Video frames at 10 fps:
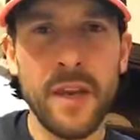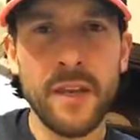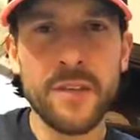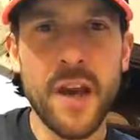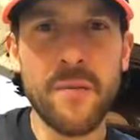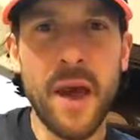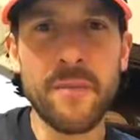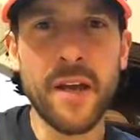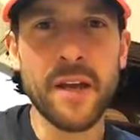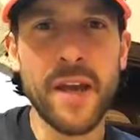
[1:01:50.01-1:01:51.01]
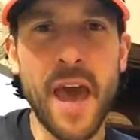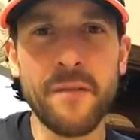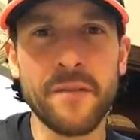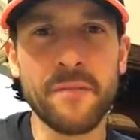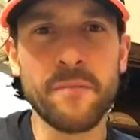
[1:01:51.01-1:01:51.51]
Jeremy, I'm not going to
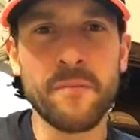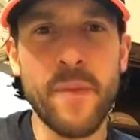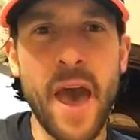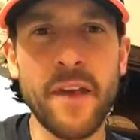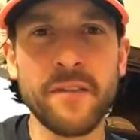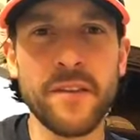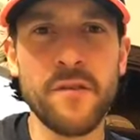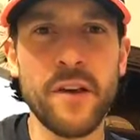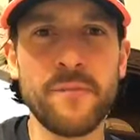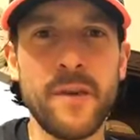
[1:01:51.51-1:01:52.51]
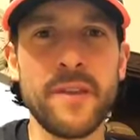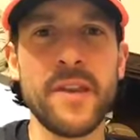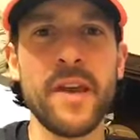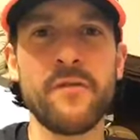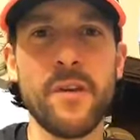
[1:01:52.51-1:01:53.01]
have to pass the
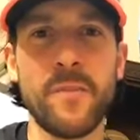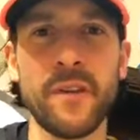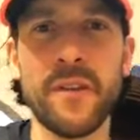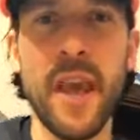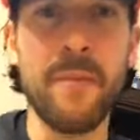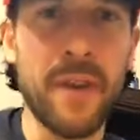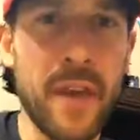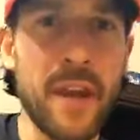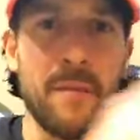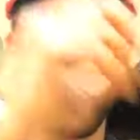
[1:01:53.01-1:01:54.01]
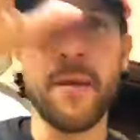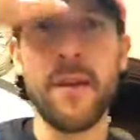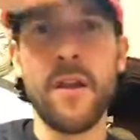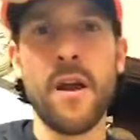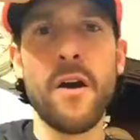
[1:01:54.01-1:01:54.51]
USPTA grip exam again, am I?
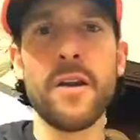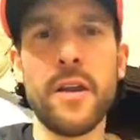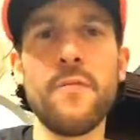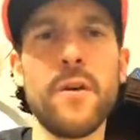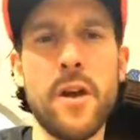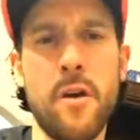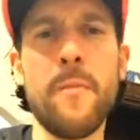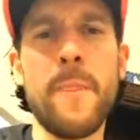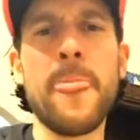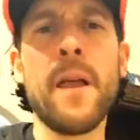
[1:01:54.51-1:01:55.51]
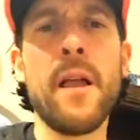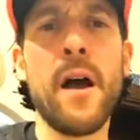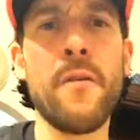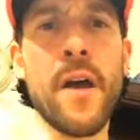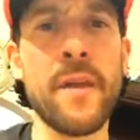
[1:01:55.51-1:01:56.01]
All right, here we go.
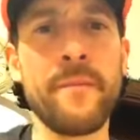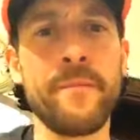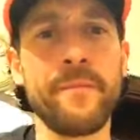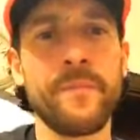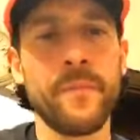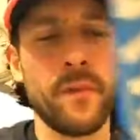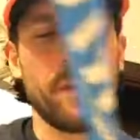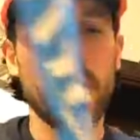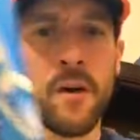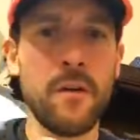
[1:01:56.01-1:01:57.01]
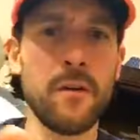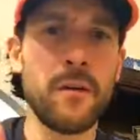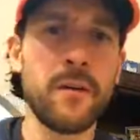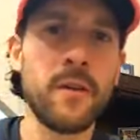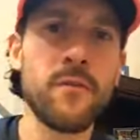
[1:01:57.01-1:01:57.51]
All right, so
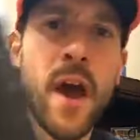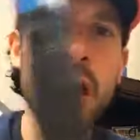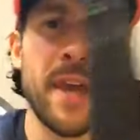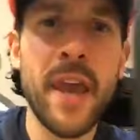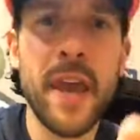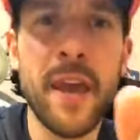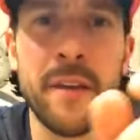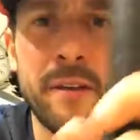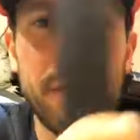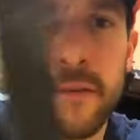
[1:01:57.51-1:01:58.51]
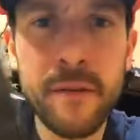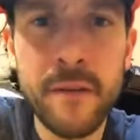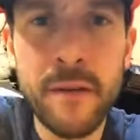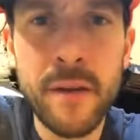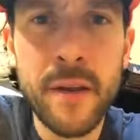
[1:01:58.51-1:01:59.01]
the right hand
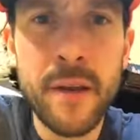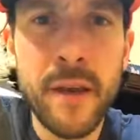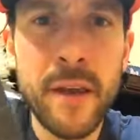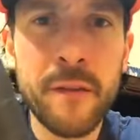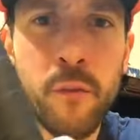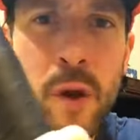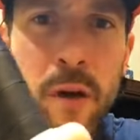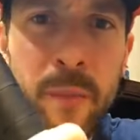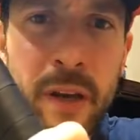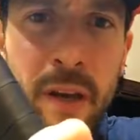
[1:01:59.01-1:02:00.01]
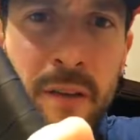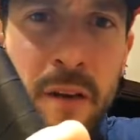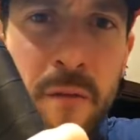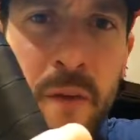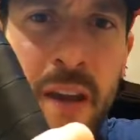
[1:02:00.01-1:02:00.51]
it's weird because
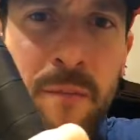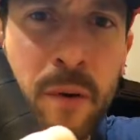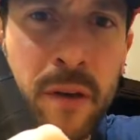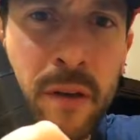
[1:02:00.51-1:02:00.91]
on Facebook